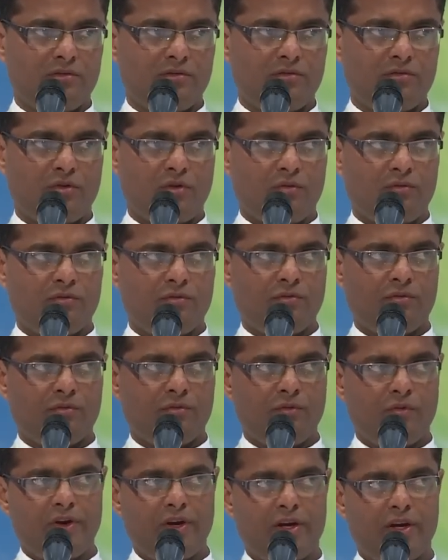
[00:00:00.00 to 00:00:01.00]
from
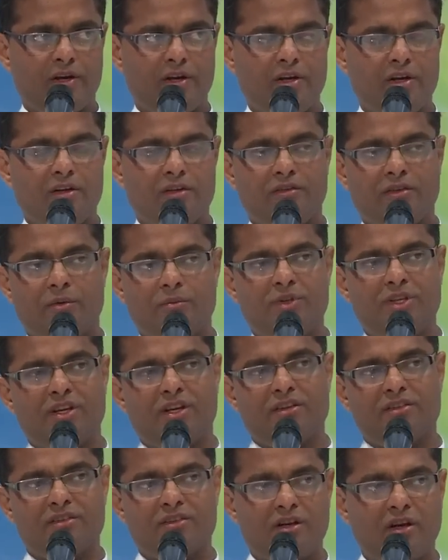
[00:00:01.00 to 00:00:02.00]
where something
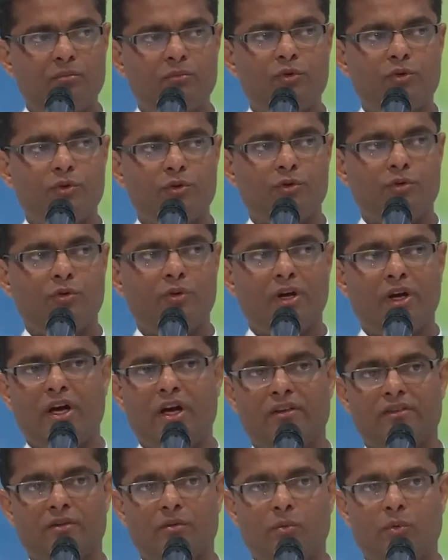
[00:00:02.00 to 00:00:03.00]
has come to you
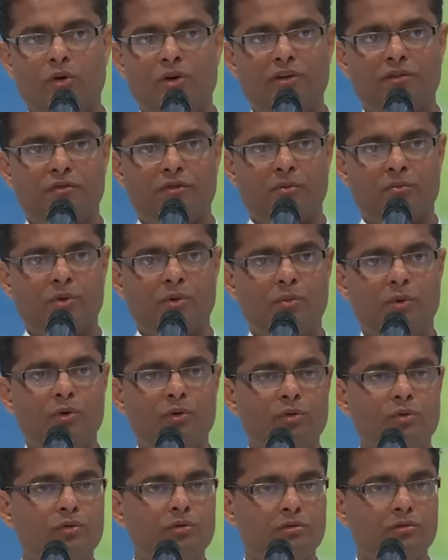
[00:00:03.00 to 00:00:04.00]
as a bolt from the
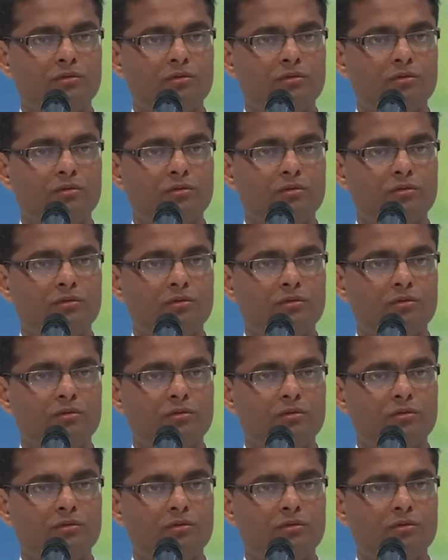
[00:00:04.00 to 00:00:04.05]
blue.